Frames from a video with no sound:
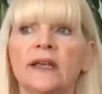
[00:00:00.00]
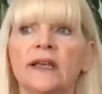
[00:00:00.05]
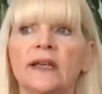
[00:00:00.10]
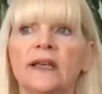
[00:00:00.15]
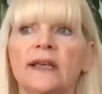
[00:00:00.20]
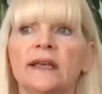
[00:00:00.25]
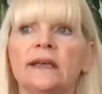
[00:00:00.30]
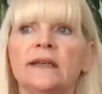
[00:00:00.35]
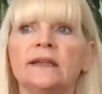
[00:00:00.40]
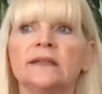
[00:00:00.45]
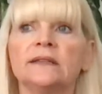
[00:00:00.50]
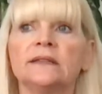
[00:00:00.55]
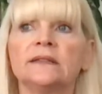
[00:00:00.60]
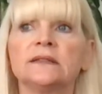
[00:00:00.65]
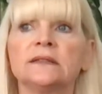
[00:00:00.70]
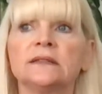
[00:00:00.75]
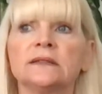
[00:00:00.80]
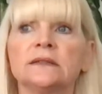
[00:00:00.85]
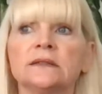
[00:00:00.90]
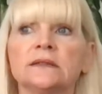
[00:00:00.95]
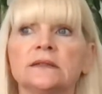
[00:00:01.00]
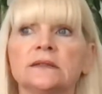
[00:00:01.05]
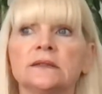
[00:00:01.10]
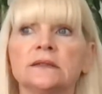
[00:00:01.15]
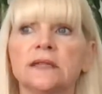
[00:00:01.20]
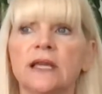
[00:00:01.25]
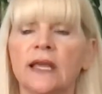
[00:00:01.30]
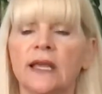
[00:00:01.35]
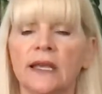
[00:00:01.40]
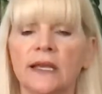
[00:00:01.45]
is,
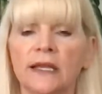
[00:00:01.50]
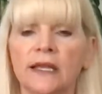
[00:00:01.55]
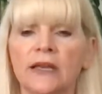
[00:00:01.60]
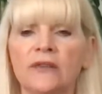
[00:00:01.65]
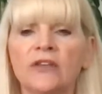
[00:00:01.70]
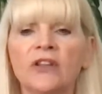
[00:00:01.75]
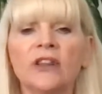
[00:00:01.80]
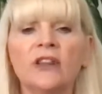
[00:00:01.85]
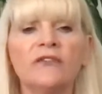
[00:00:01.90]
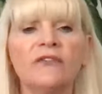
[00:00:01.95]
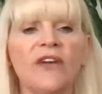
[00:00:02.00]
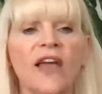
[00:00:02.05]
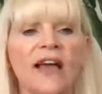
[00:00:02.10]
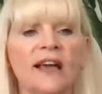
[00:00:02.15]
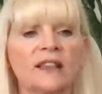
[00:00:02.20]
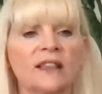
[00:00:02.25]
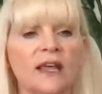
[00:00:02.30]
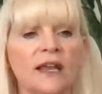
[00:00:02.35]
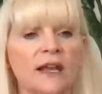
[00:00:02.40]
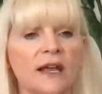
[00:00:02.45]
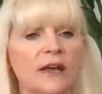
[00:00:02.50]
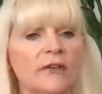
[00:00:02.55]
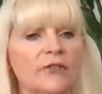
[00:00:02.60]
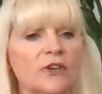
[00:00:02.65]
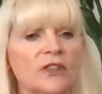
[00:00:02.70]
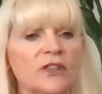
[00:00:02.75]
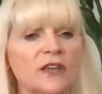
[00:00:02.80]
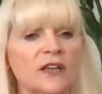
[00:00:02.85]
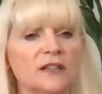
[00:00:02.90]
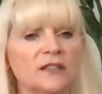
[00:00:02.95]
given the fact that
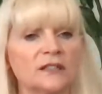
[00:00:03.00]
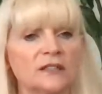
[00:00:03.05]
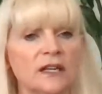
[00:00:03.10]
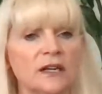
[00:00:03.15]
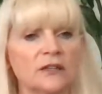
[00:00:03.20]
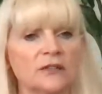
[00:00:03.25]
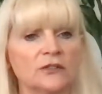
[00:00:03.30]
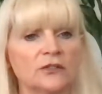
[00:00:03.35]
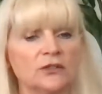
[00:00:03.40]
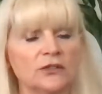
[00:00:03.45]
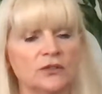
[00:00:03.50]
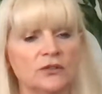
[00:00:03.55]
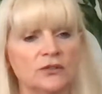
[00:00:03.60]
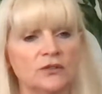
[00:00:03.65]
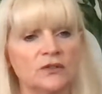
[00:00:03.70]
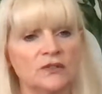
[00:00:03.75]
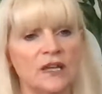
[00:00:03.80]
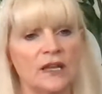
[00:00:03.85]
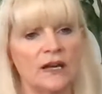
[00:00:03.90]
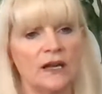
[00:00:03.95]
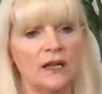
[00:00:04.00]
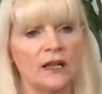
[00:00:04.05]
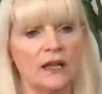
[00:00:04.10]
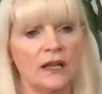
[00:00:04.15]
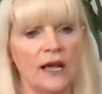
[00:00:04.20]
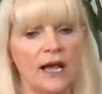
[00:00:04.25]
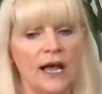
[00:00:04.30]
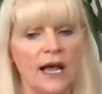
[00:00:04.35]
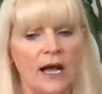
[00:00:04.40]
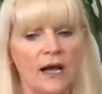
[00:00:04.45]
everything starts to settle
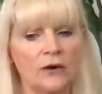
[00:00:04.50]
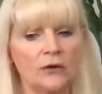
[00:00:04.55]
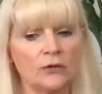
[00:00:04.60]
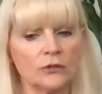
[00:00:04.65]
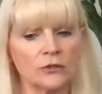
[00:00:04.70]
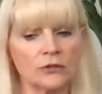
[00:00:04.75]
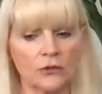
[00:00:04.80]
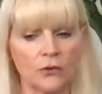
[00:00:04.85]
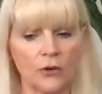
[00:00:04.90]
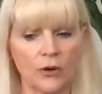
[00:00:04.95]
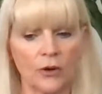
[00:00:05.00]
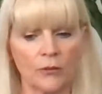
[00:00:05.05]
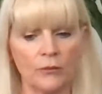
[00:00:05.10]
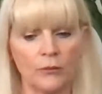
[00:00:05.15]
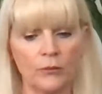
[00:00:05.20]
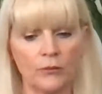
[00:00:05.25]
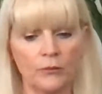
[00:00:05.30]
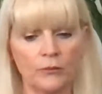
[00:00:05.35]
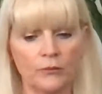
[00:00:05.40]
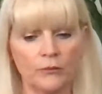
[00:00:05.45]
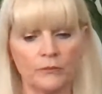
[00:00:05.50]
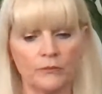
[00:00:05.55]
out or